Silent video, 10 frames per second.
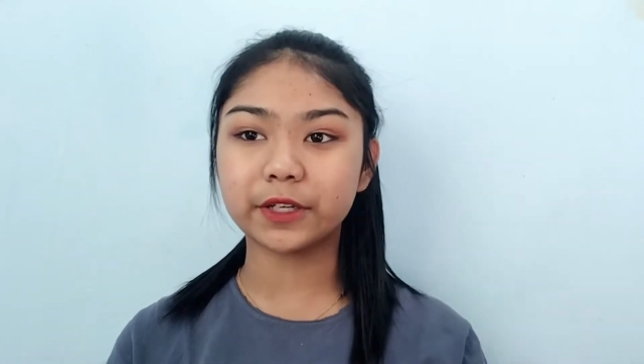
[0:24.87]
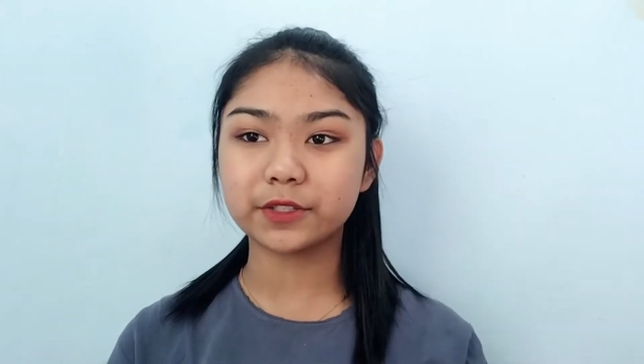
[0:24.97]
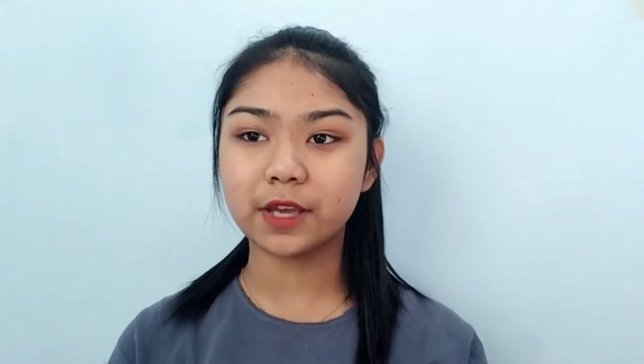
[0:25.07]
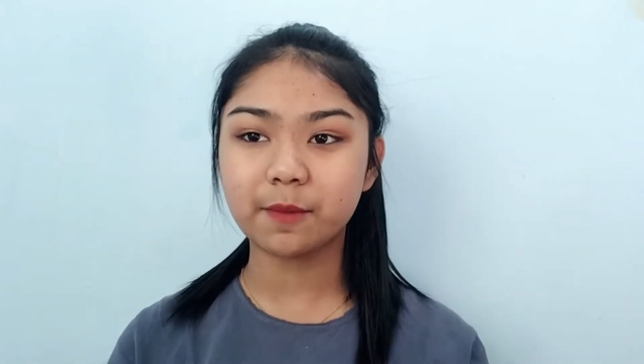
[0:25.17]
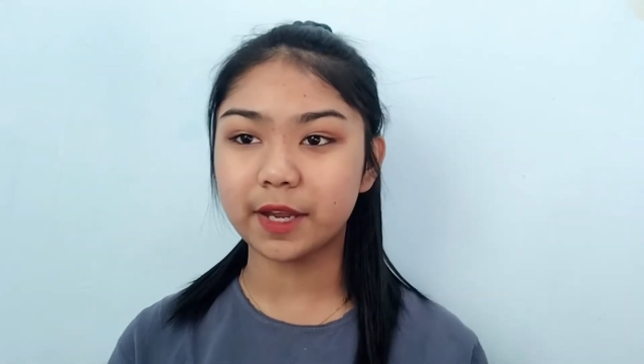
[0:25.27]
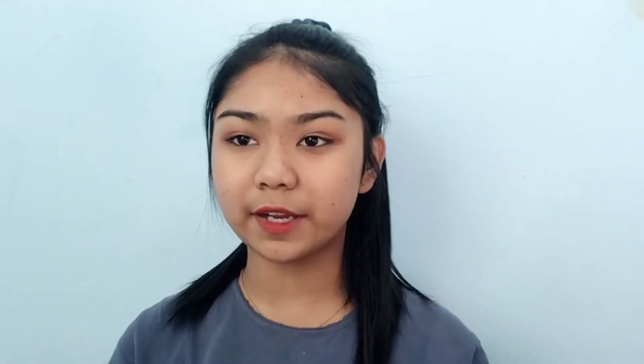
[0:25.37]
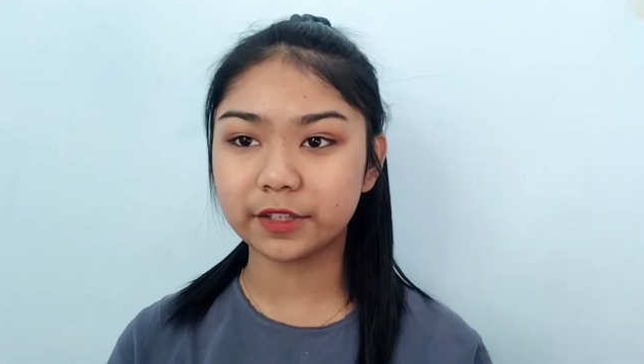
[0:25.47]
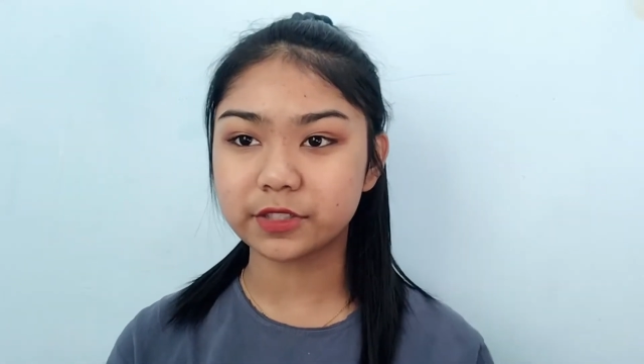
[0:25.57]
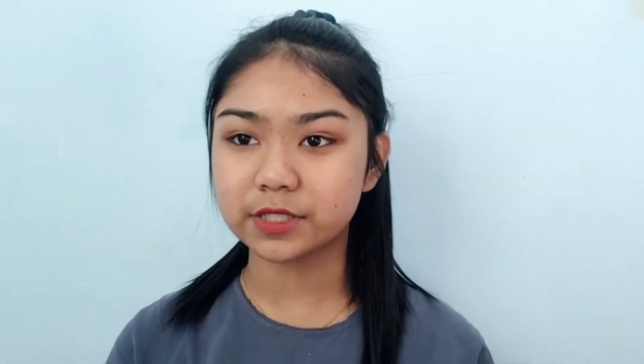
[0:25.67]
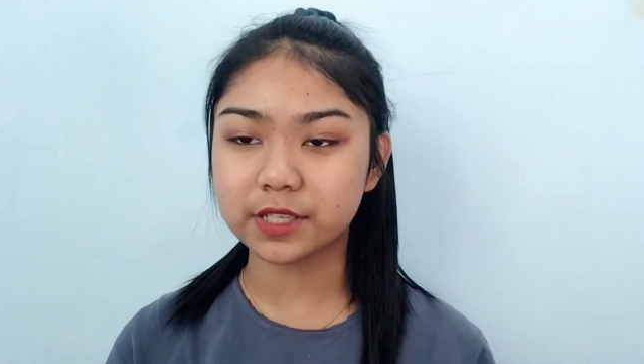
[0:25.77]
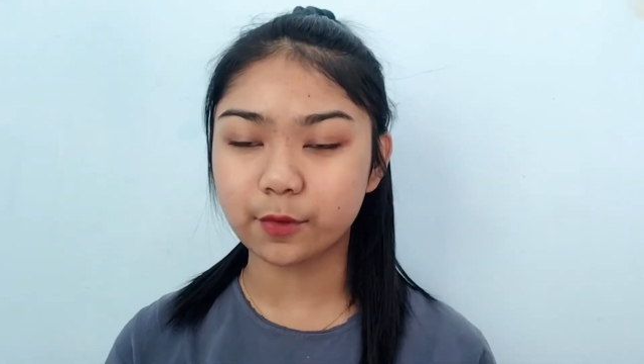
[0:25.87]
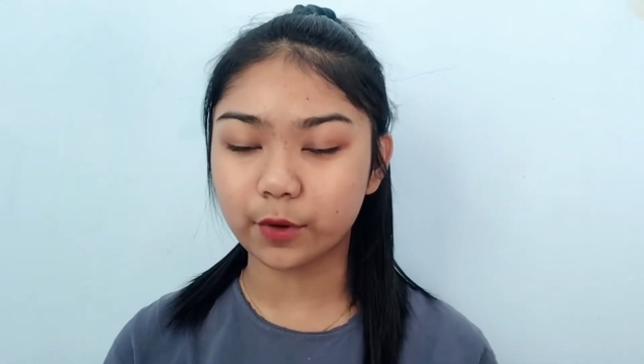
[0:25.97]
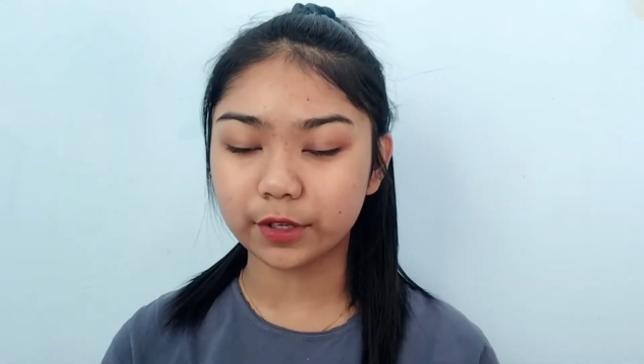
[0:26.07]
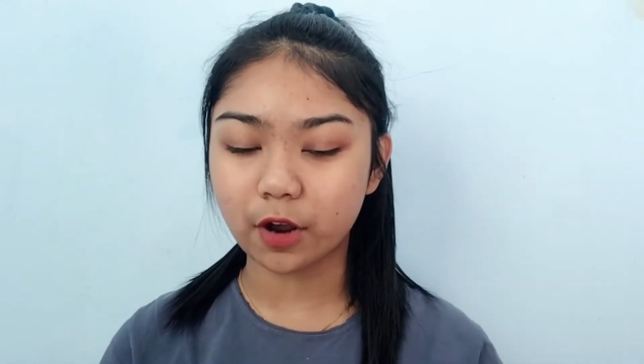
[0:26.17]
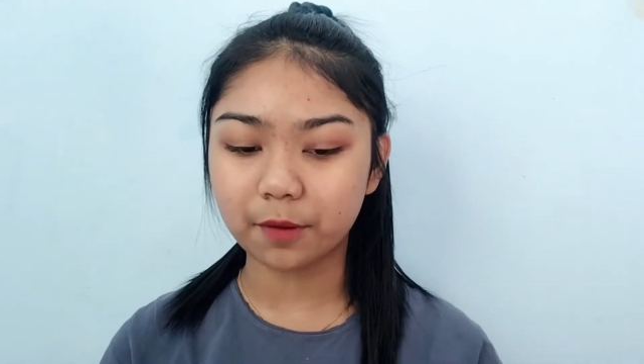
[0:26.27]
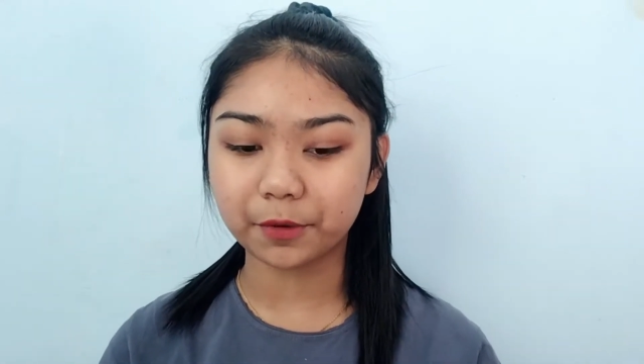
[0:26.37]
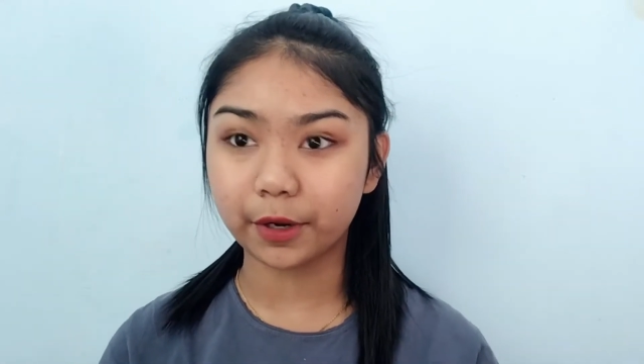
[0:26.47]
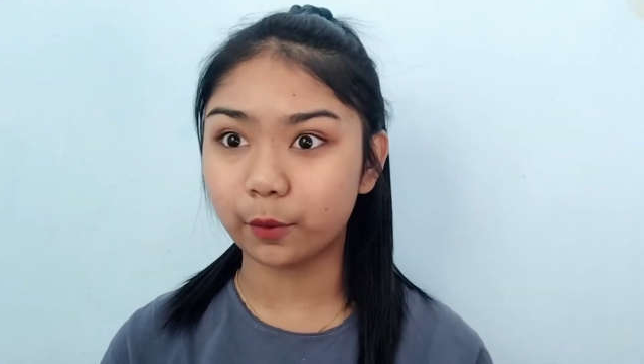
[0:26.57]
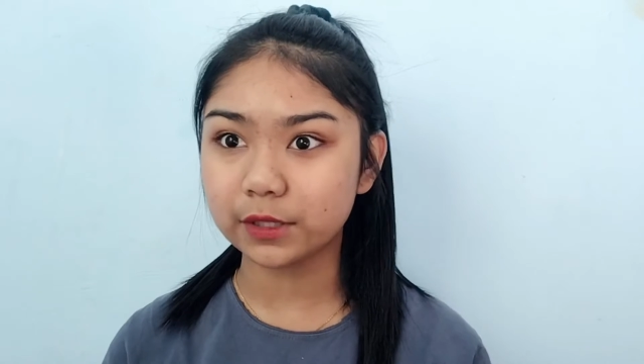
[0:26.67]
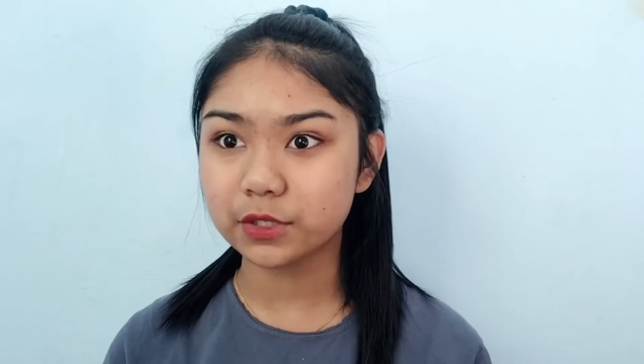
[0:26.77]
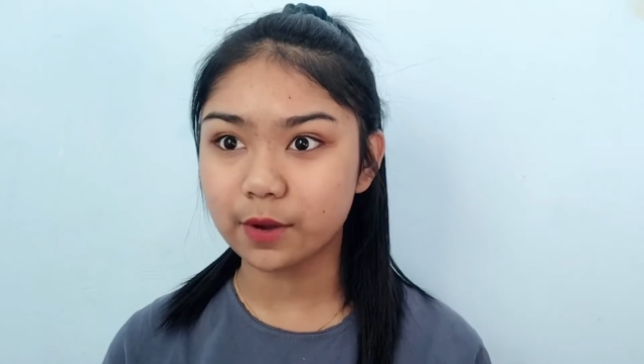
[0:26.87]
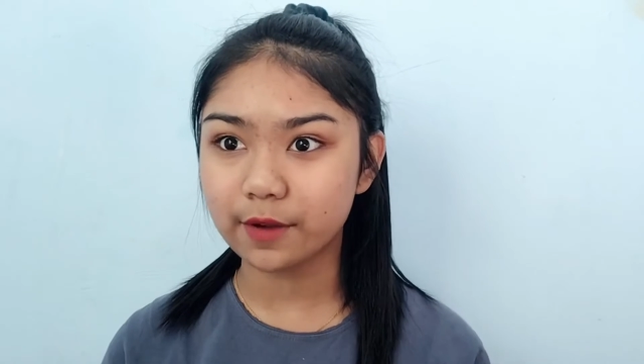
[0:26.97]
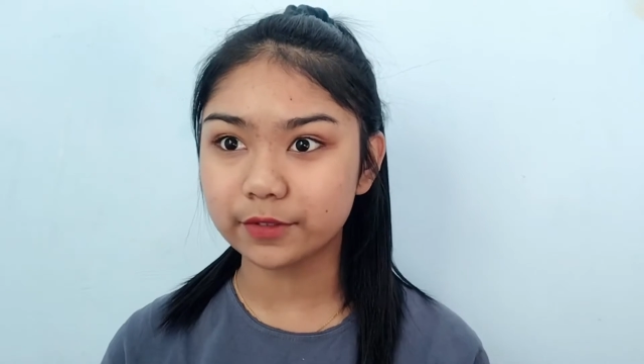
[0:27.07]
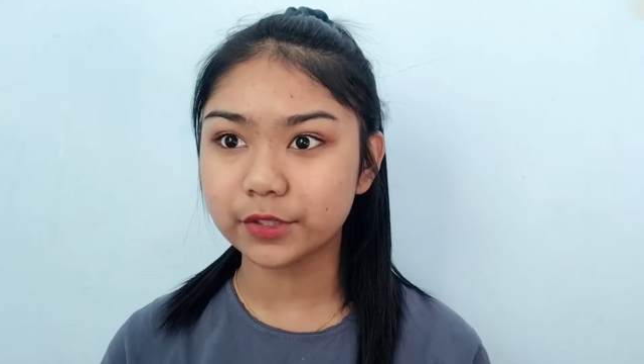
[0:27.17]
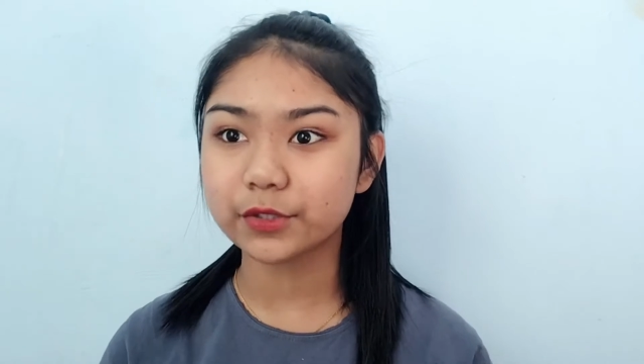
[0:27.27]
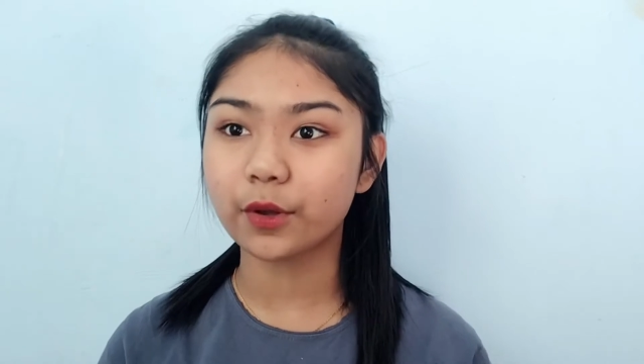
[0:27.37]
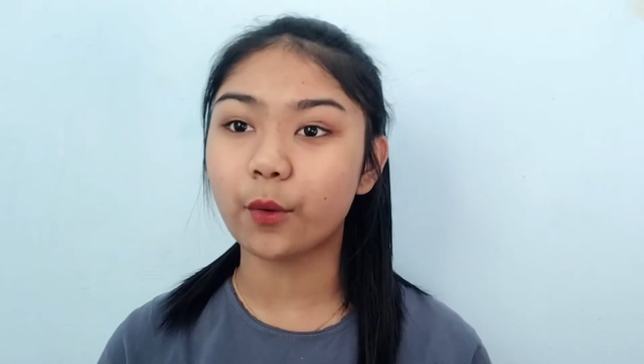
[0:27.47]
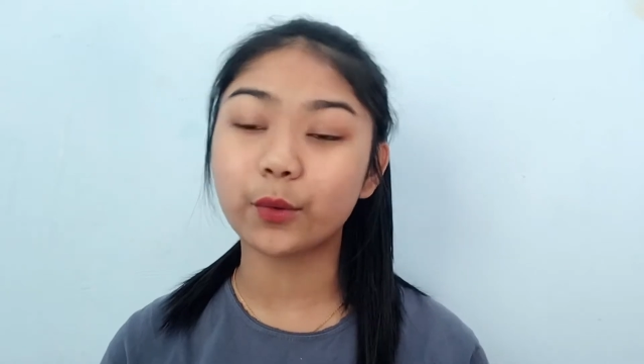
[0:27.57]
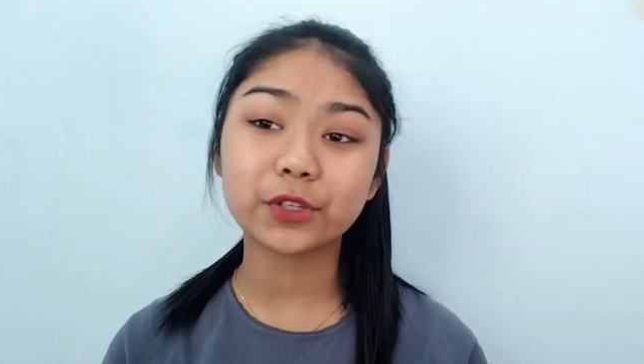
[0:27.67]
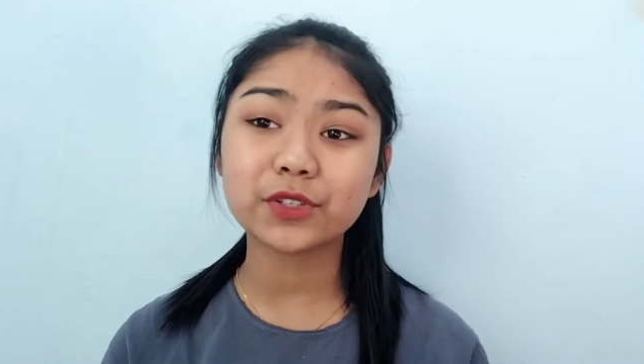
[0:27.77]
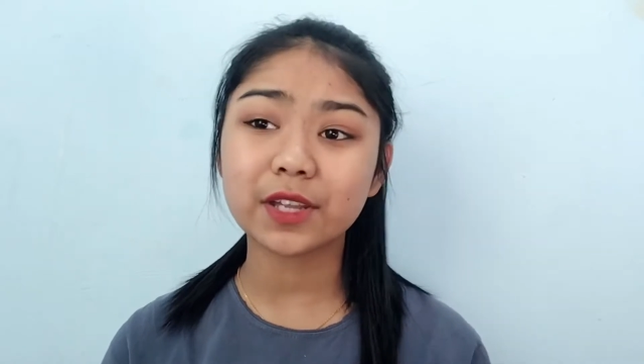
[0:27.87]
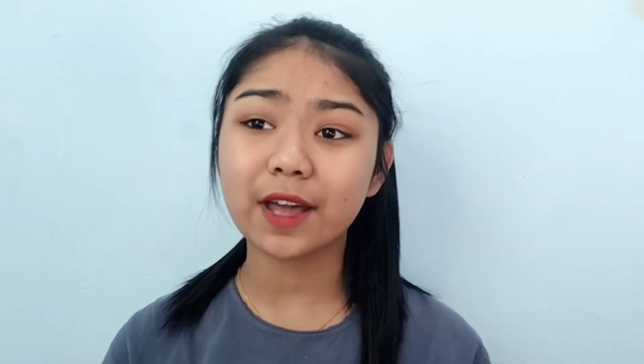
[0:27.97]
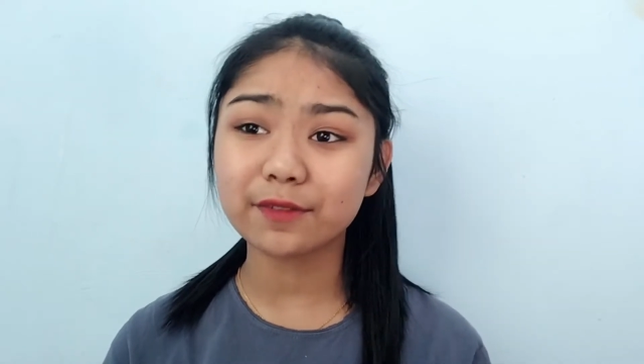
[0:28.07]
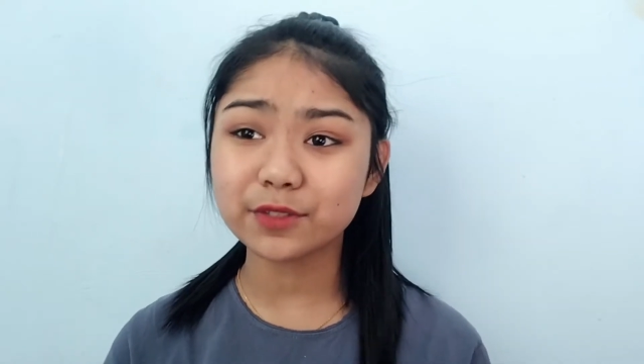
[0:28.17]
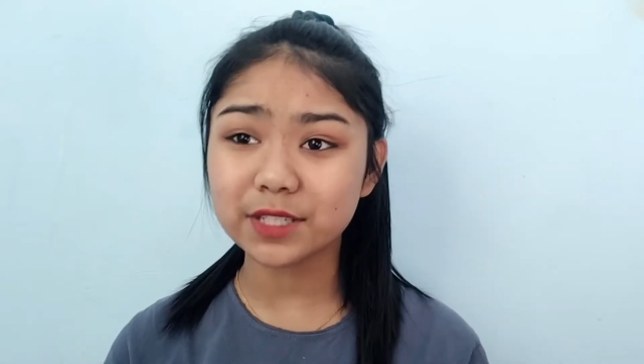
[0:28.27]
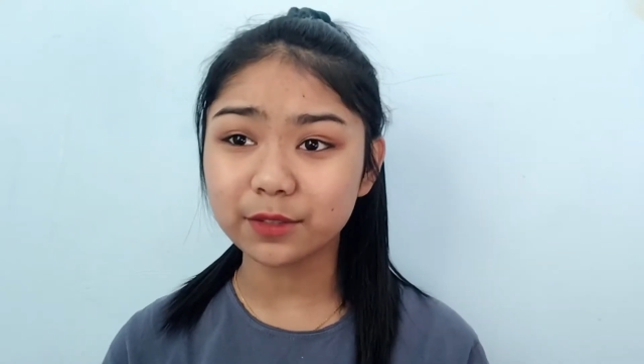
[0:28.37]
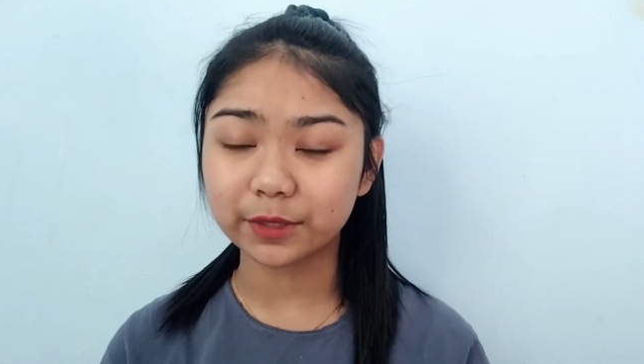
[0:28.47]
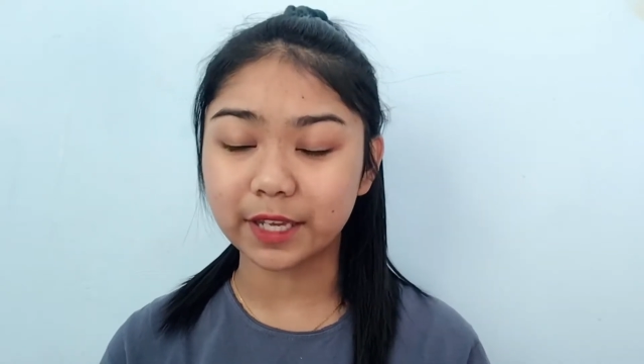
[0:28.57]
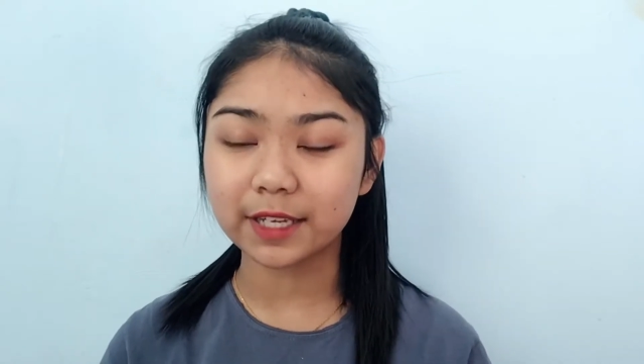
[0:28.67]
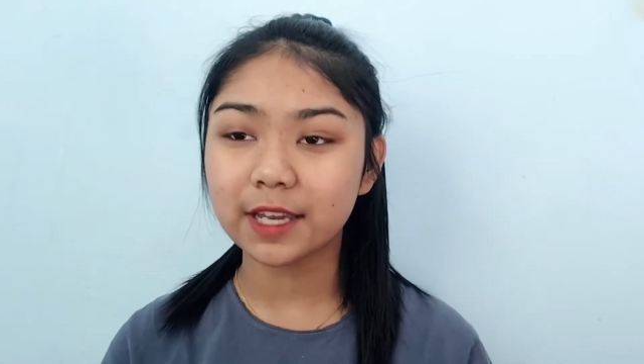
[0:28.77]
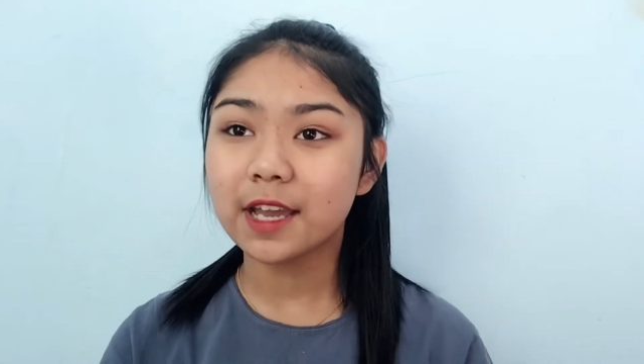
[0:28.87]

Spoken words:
Today my hair just didn't want to cooperate whatsoever, so we're just gonna have to deal with it.